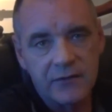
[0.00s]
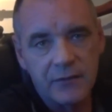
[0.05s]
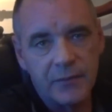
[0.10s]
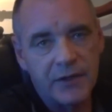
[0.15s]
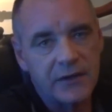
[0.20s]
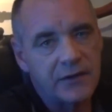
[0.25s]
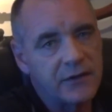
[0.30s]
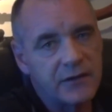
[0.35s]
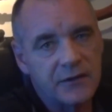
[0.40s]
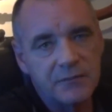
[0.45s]
I
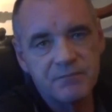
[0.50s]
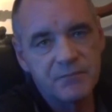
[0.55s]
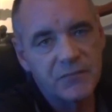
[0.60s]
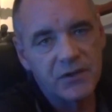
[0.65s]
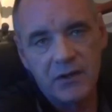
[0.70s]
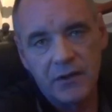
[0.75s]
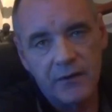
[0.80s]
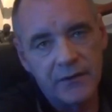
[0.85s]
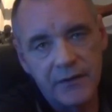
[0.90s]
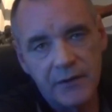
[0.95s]
mean they're
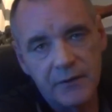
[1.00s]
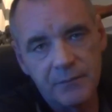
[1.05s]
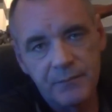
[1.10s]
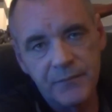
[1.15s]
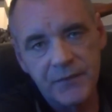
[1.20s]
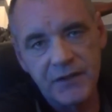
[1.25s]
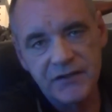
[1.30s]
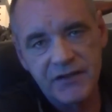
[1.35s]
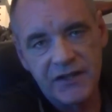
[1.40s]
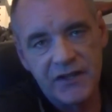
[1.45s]
you know they're,
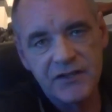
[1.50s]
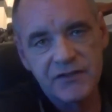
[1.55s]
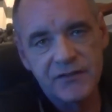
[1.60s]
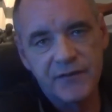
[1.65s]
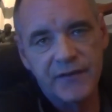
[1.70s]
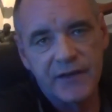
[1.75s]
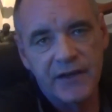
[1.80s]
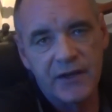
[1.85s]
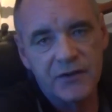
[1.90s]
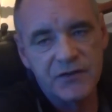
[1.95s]
they're tens of
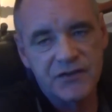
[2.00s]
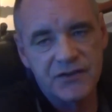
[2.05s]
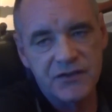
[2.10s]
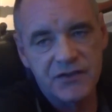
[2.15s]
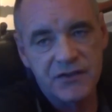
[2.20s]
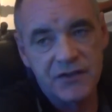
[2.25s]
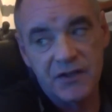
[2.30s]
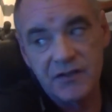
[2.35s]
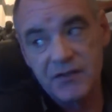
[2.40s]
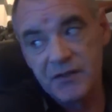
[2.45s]
thousands
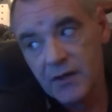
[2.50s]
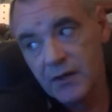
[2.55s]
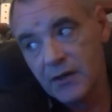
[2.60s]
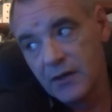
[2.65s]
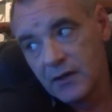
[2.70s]
and in